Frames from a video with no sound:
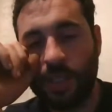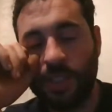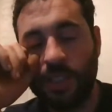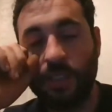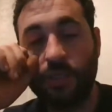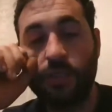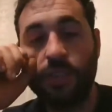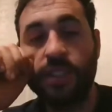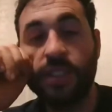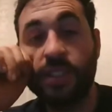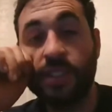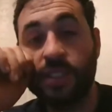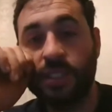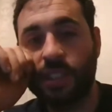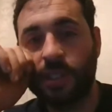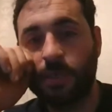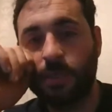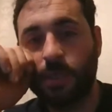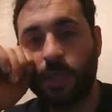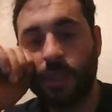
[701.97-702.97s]
different
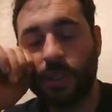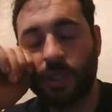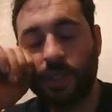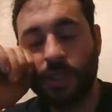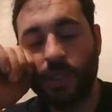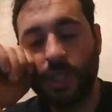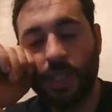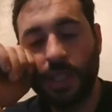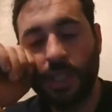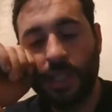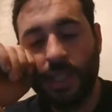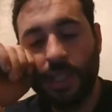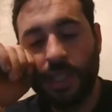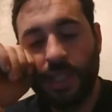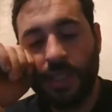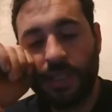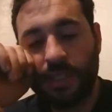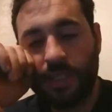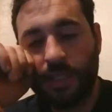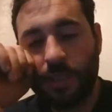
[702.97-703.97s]
intake port.
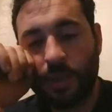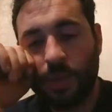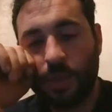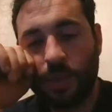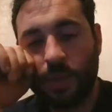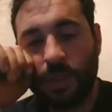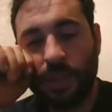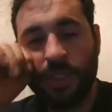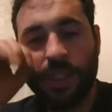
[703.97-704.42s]
So